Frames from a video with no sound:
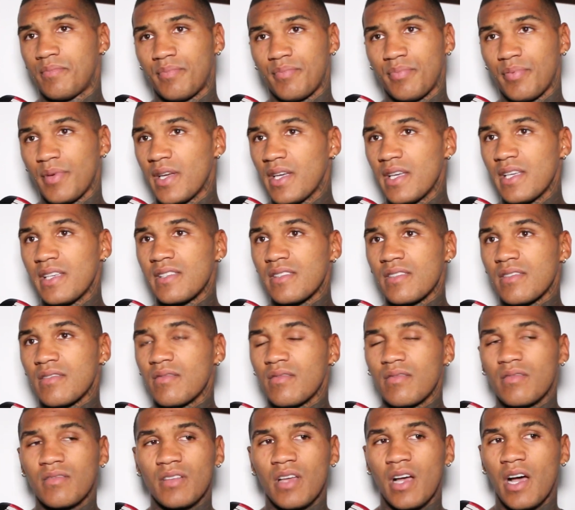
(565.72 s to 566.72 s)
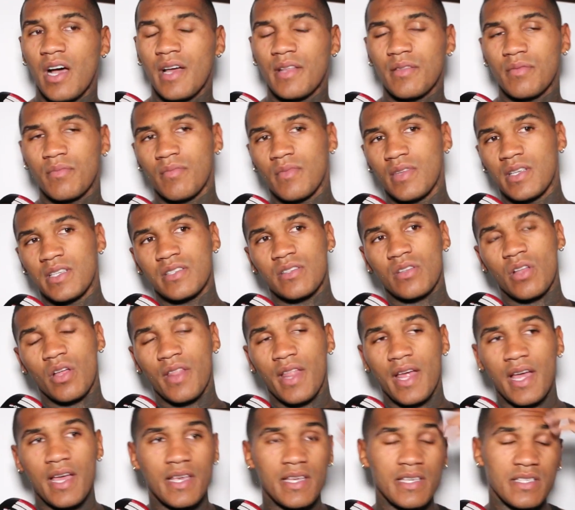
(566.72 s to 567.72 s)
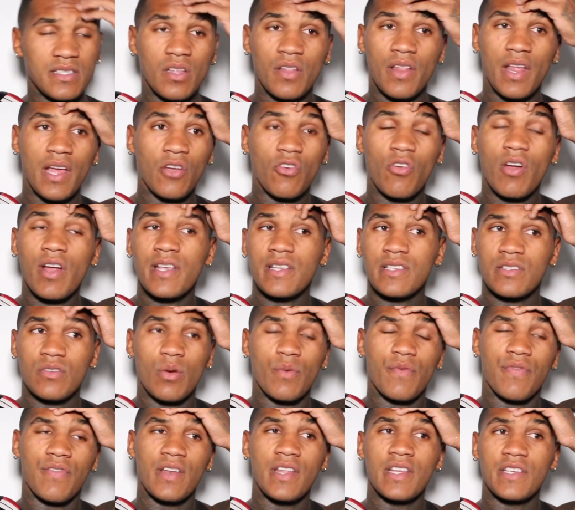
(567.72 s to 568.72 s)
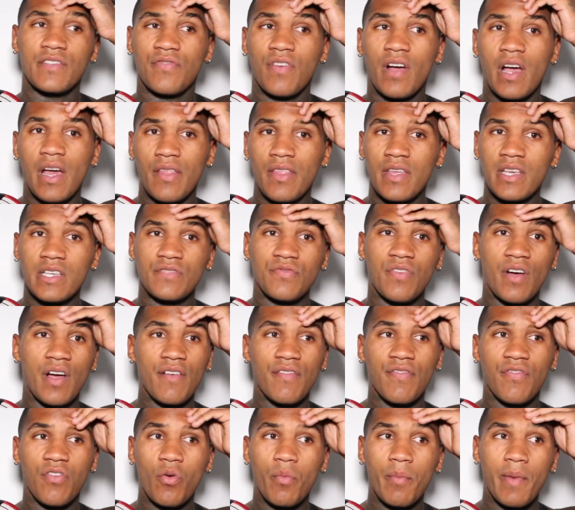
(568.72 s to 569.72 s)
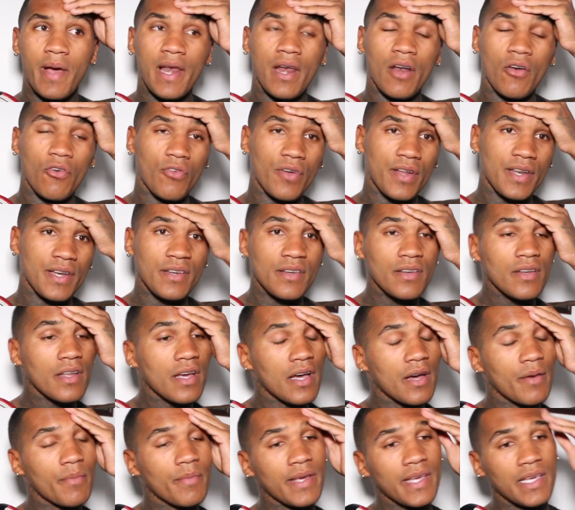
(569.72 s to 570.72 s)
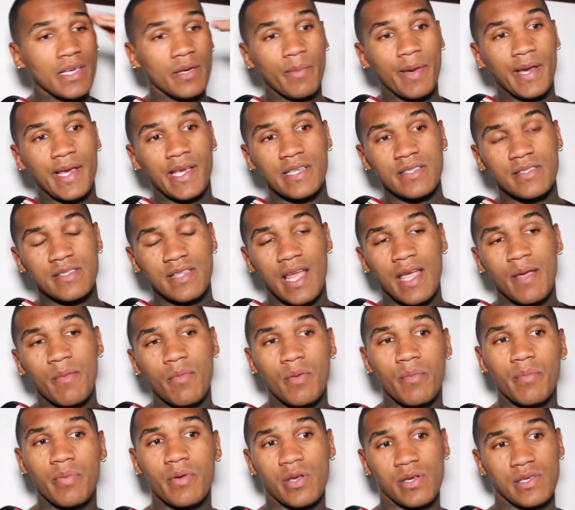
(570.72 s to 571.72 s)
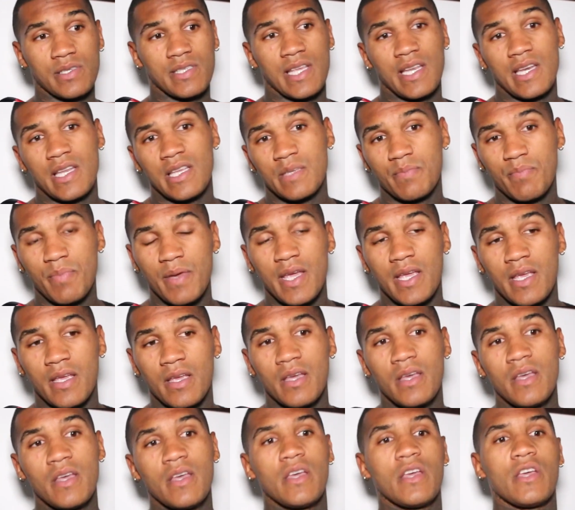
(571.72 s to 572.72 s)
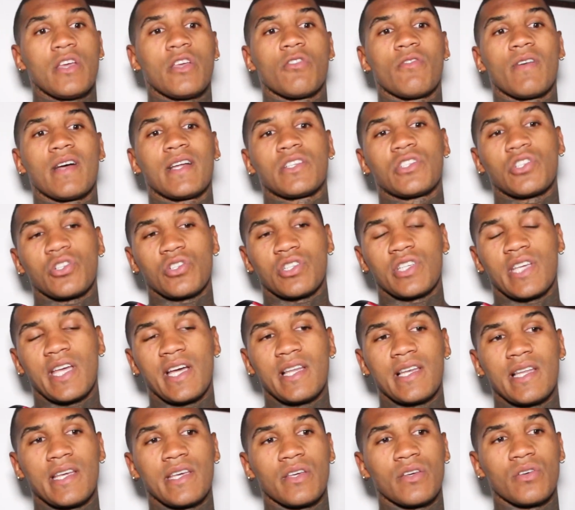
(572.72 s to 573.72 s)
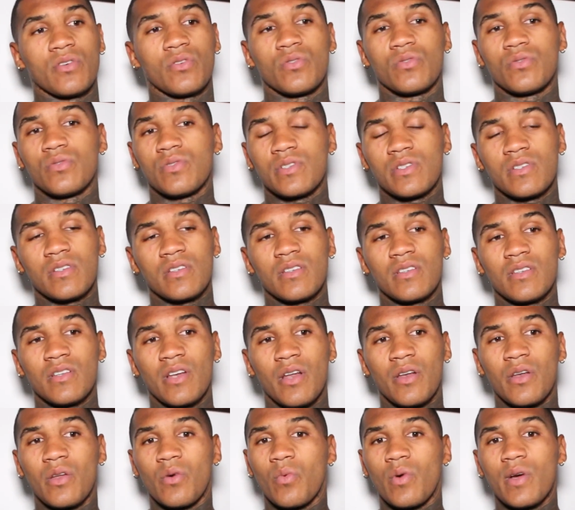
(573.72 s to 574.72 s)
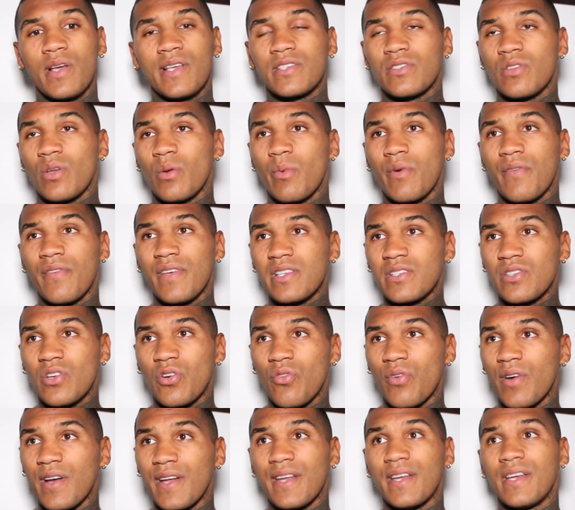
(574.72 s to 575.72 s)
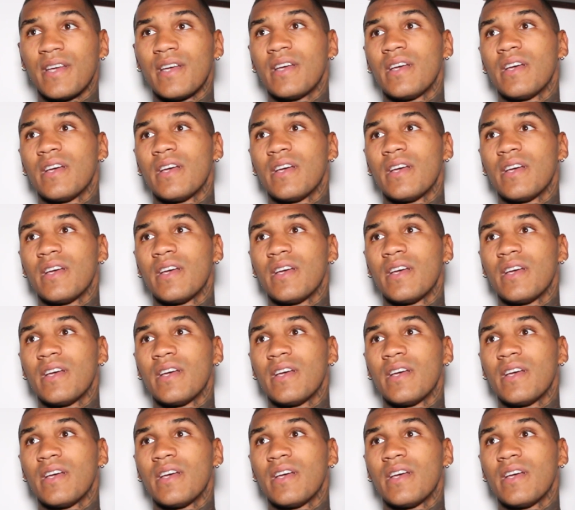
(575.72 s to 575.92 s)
but he's uh, he's not that he's not that great. So hopefully, his fight that he's fighting Formella in, um, he can make a statement because then it's big. You had Josh Kelly, who's you don't know what he's doing with his career.